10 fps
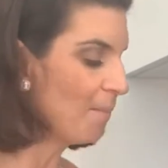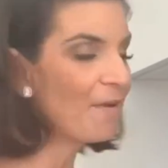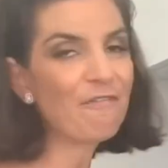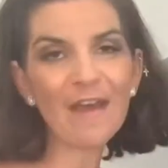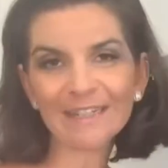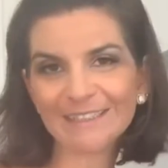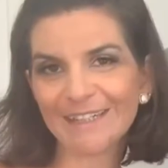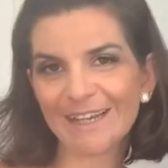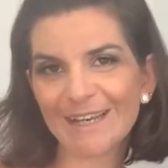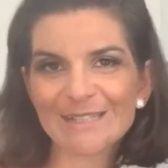
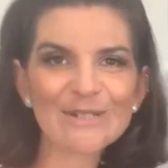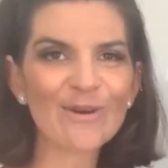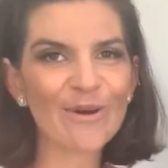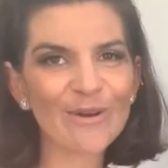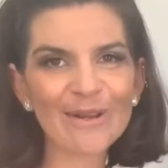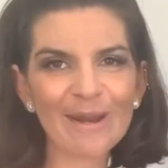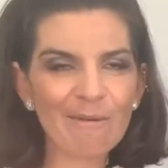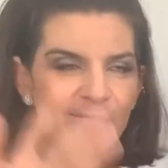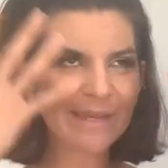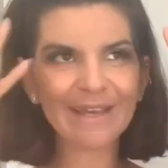perfection. It's not, you
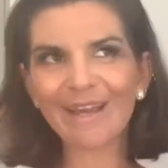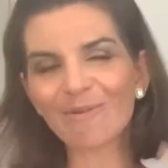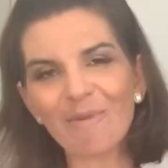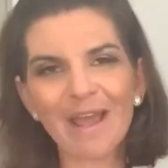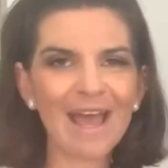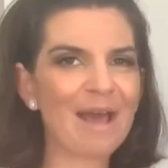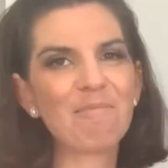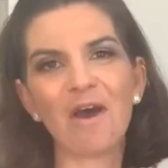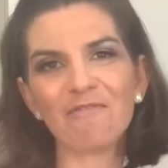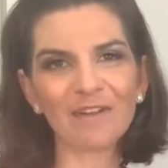know, me here with my hair
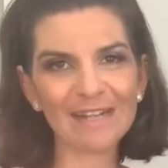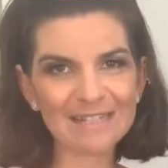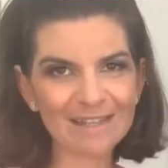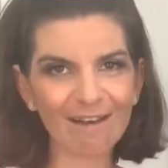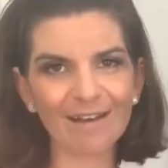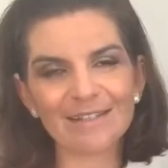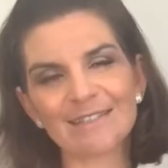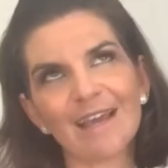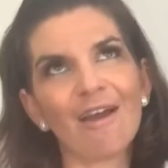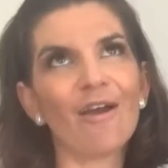perfectly done
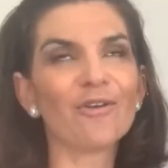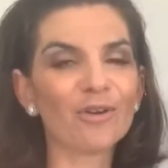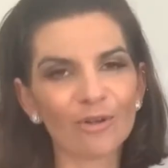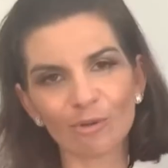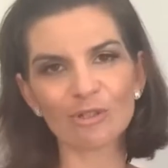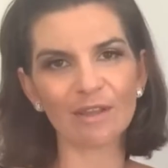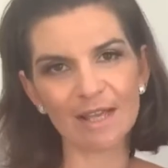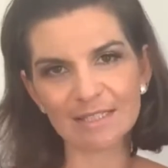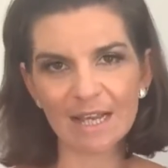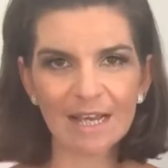saying, oh, you can all do
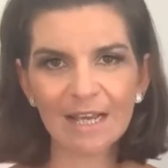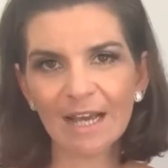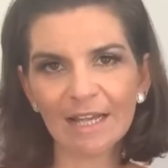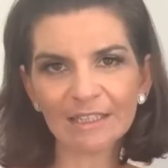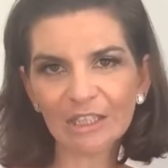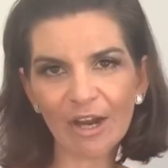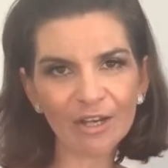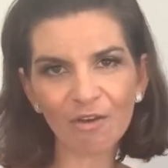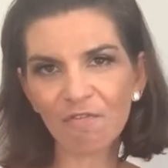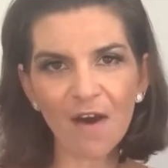this and
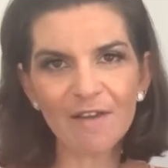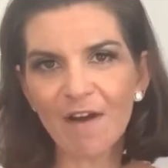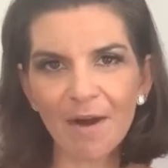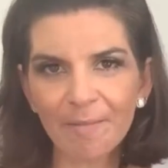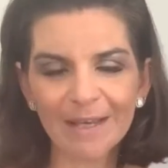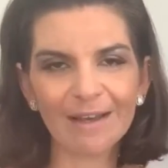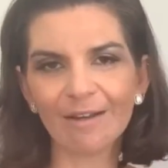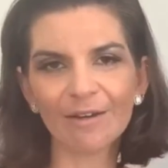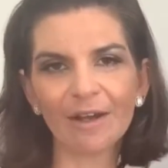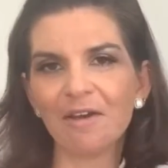showing you a five hour
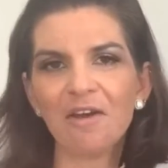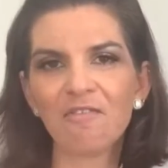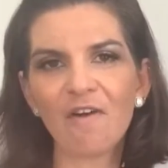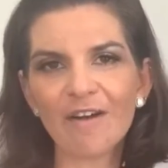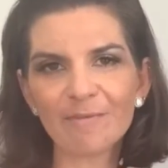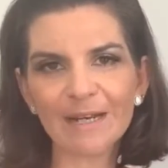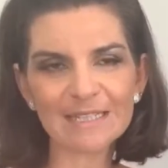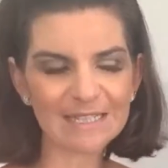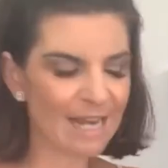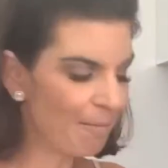meal on a five minute
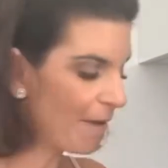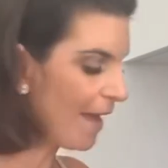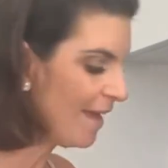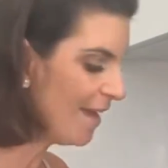snippet.